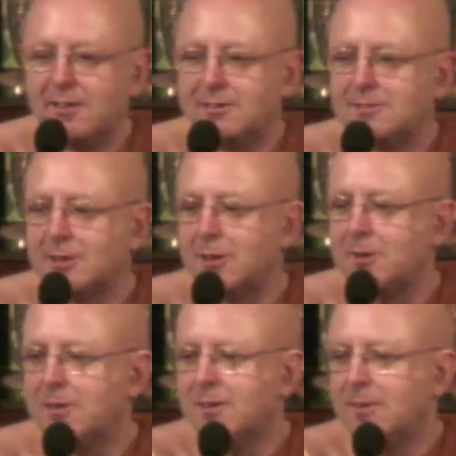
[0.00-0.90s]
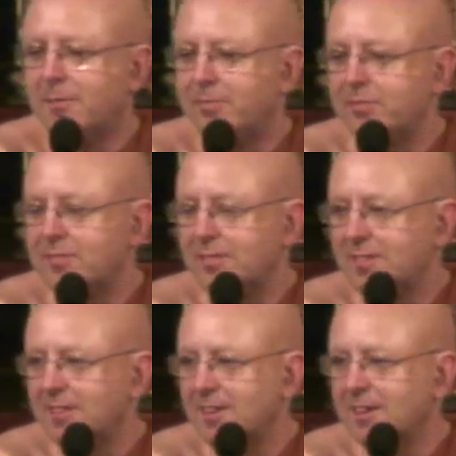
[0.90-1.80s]
So
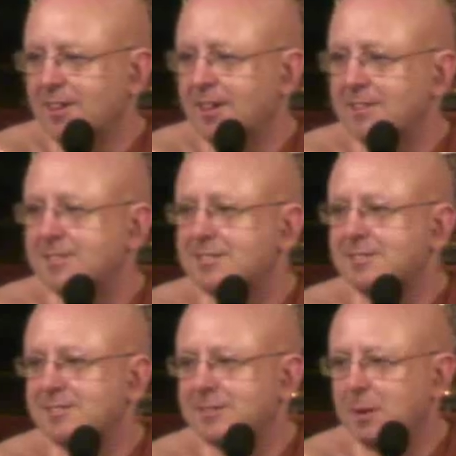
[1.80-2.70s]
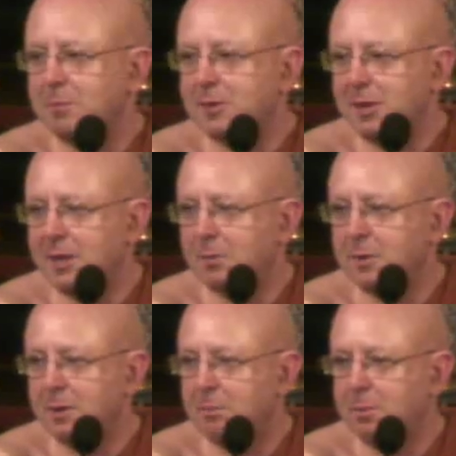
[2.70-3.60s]
it's sometimes
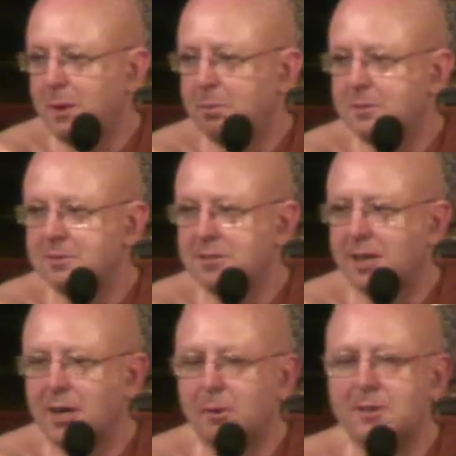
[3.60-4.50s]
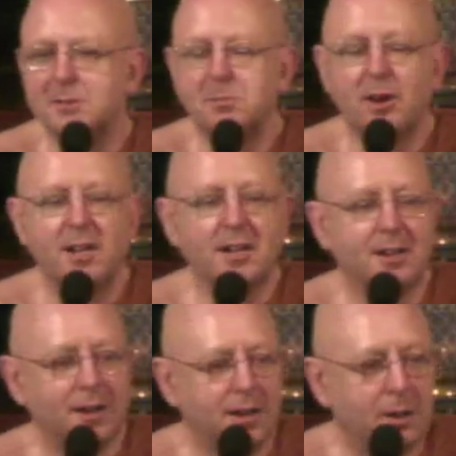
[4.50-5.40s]
when people say, Oh, it's my
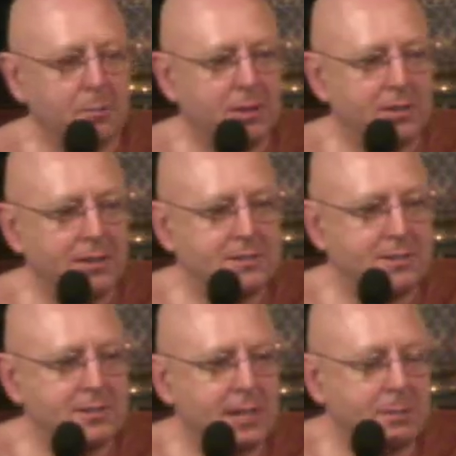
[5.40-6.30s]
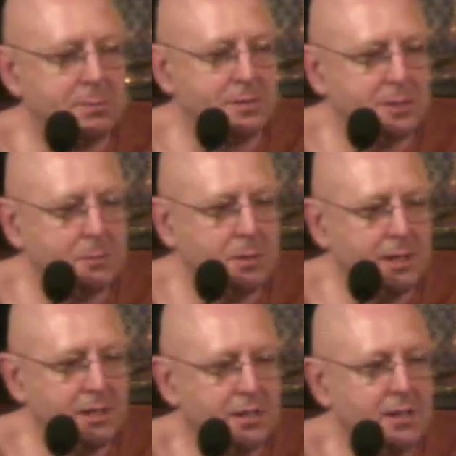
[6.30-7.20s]
karma that this has happened to me.